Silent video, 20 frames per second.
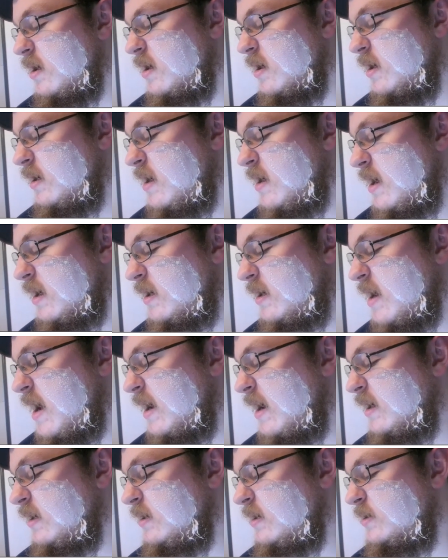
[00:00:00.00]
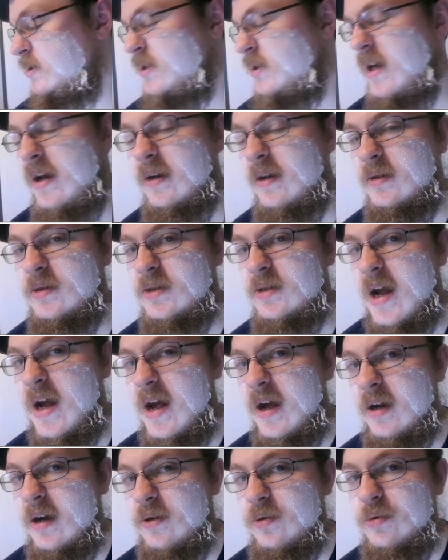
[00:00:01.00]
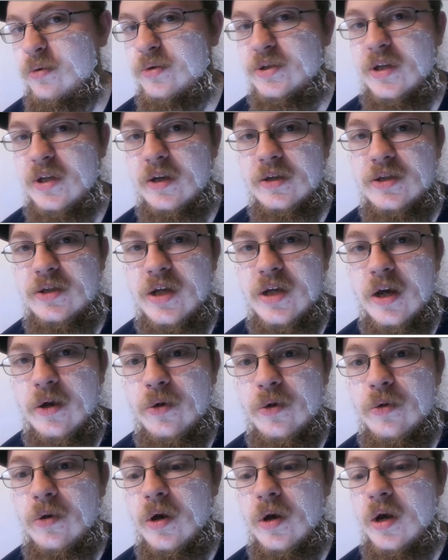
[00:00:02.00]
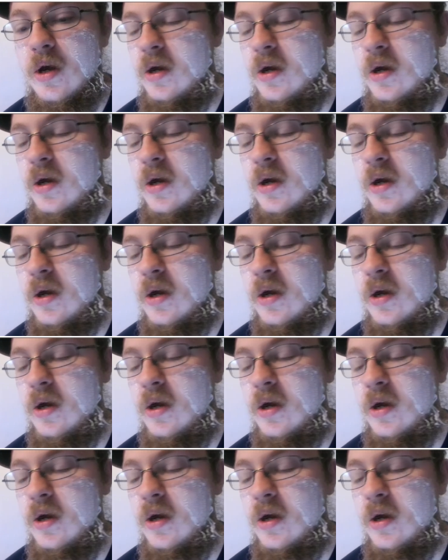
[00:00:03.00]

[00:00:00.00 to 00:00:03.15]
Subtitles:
and had 86 tackles and 2